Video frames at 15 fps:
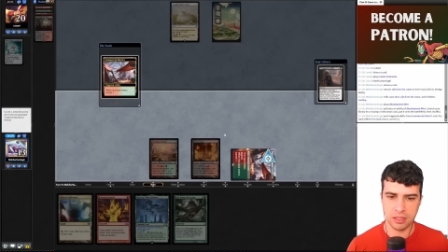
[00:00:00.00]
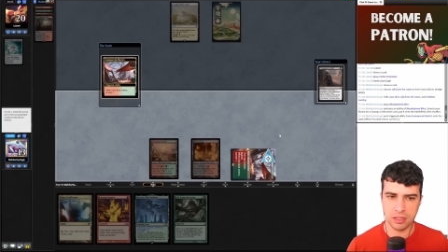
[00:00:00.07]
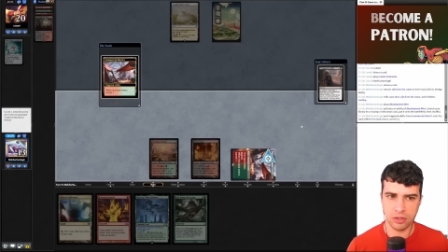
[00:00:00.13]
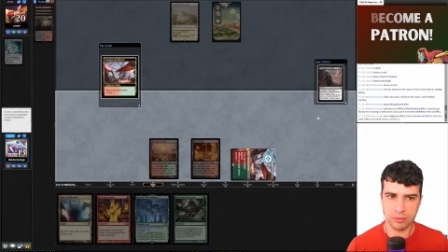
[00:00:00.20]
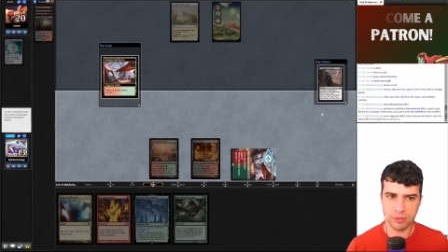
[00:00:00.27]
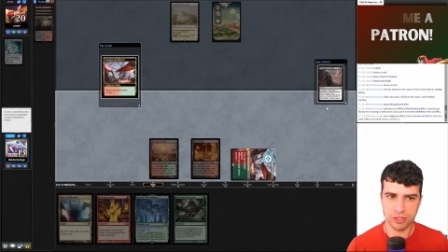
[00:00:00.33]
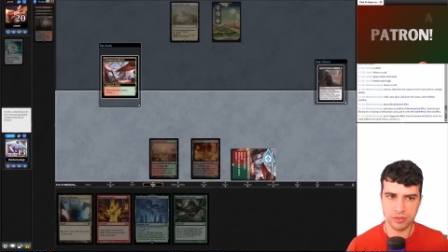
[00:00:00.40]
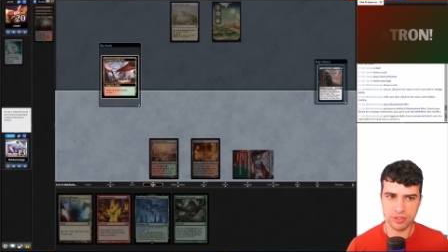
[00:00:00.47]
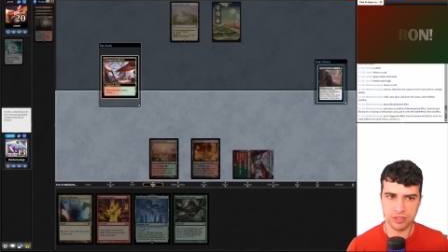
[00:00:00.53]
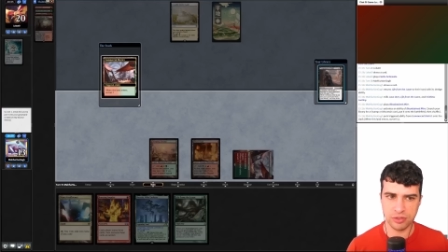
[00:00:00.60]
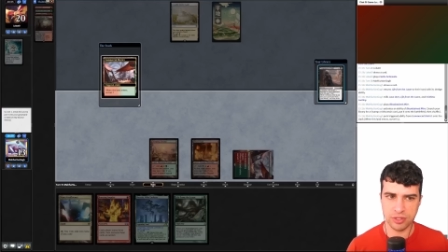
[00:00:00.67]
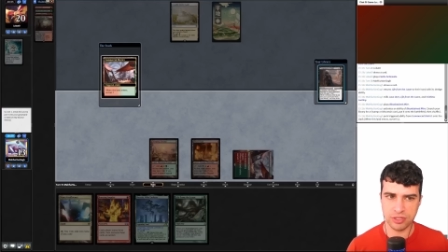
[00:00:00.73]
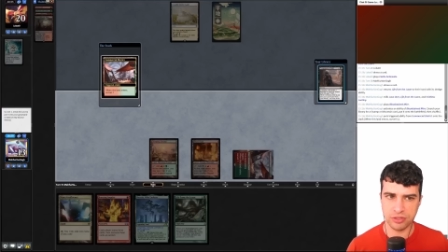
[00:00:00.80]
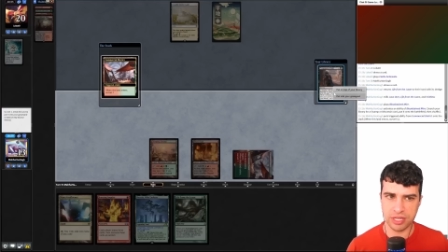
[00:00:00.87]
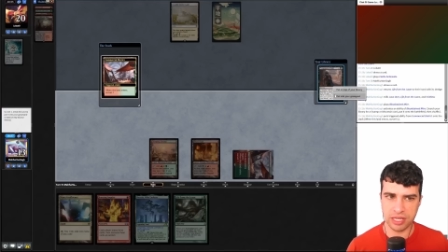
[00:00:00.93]
Commercial
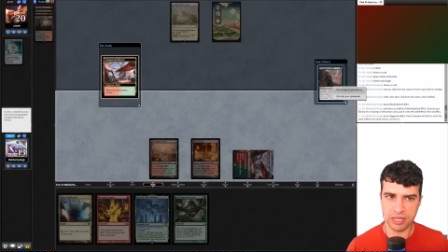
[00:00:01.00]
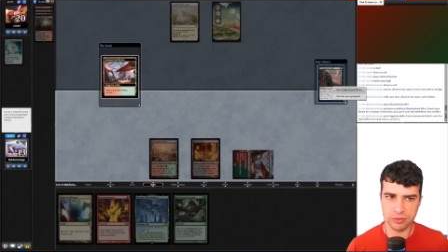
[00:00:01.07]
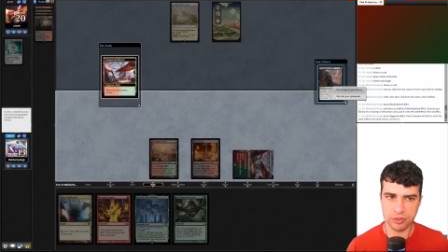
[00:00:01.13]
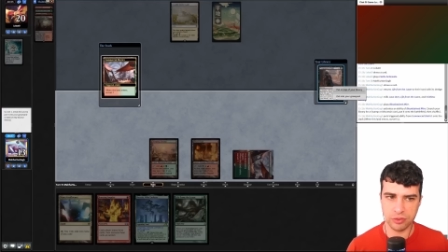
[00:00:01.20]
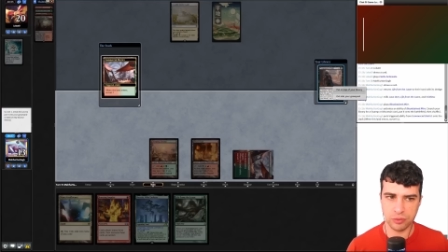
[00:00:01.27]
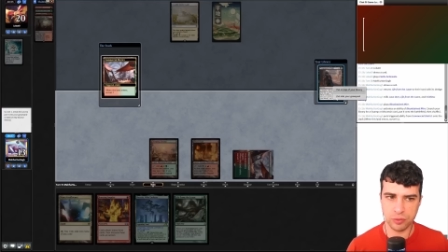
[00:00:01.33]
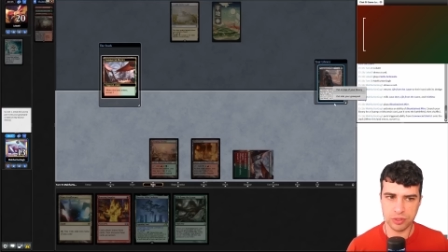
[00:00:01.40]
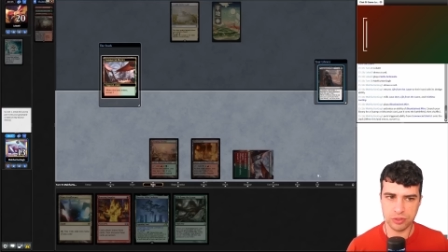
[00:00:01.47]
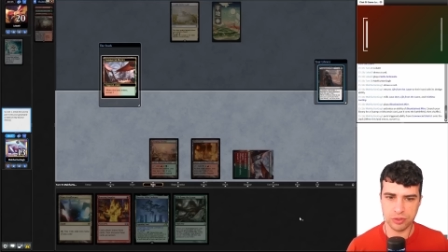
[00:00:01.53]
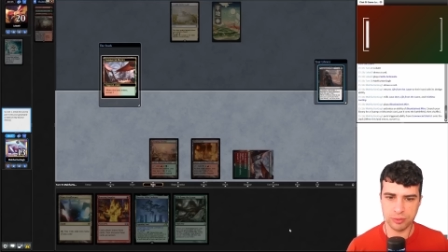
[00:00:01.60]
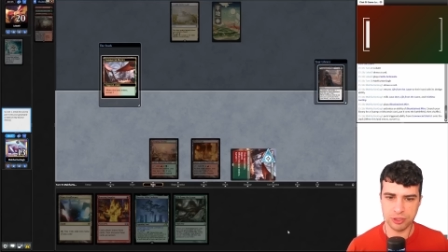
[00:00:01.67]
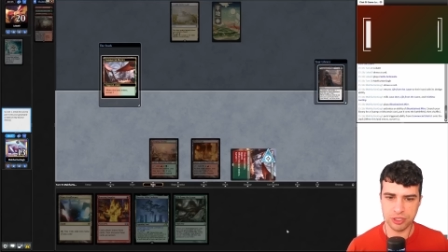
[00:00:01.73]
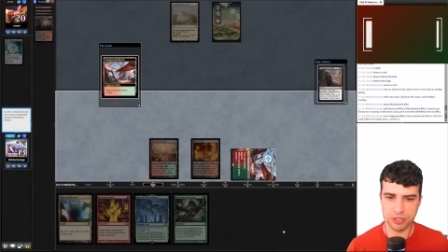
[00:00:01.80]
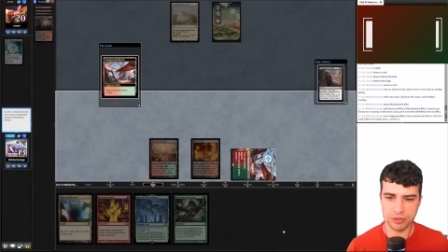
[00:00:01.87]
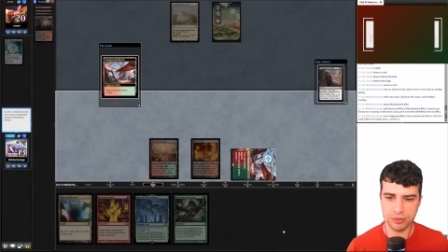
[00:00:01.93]
District, yeah, we don't want
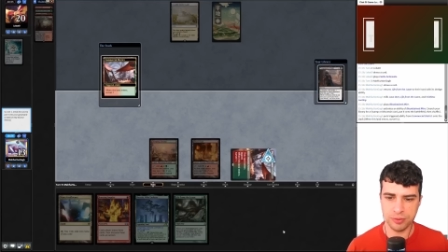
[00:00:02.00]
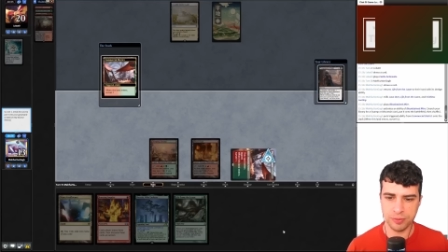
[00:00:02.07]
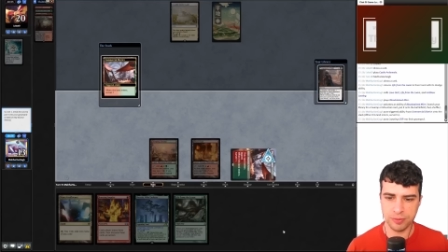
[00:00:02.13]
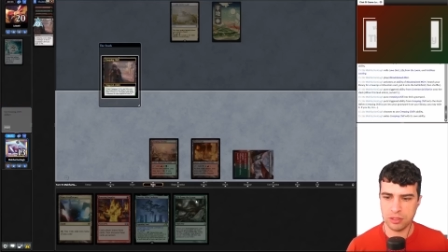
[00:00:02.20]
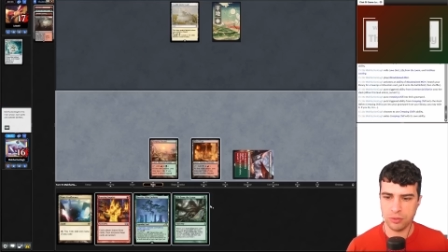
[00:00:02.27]
Creeping Chill.